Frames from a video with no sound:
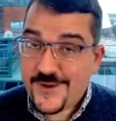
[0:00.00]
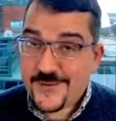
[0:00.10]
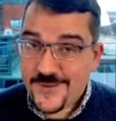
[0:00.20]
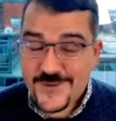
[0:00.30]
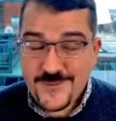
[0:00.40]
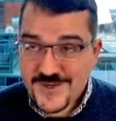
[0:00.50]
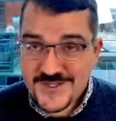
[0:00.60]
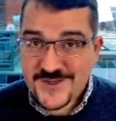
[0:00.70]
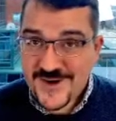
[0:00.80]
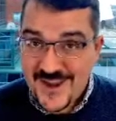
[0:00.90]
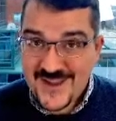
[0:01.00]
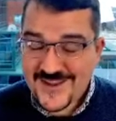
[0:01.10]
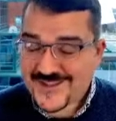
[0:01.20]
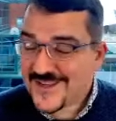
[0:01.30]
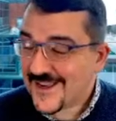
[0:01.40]
what Minister Haggie
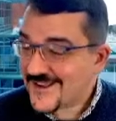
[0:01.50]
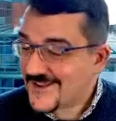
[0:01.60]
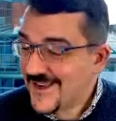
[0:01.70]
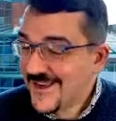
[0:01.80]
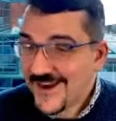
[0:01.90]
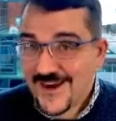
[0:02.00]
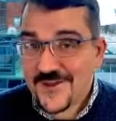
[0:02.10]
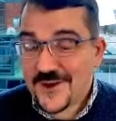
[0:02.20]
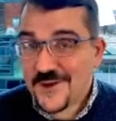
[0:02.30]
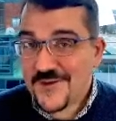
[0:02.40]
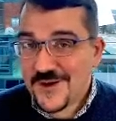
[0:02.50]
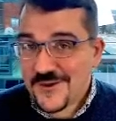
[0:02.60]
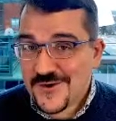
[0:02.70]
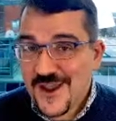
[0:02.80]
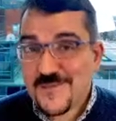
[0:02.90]
says, the COVID
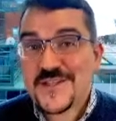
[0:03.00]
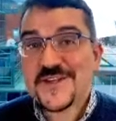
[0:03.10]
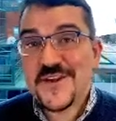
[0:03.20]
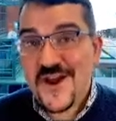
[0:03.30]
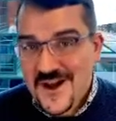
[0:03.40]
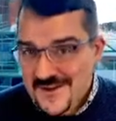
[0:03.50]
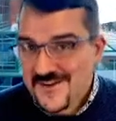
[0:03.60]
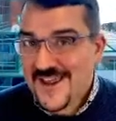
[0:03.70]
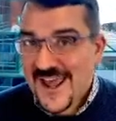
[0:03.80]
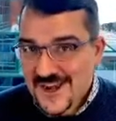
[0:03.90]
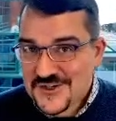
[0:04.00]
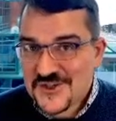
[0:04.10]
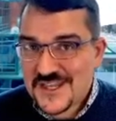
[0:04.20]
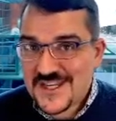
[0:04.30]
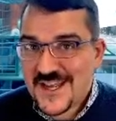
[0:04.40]
Alert app is not
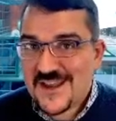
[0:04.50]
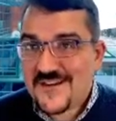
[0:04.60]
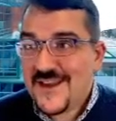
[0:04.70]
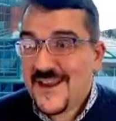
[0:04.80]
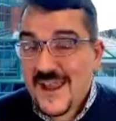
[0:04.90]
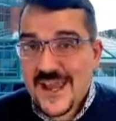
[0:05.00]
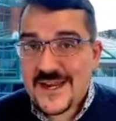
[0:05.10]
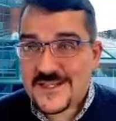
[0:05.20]
actually dead, and it's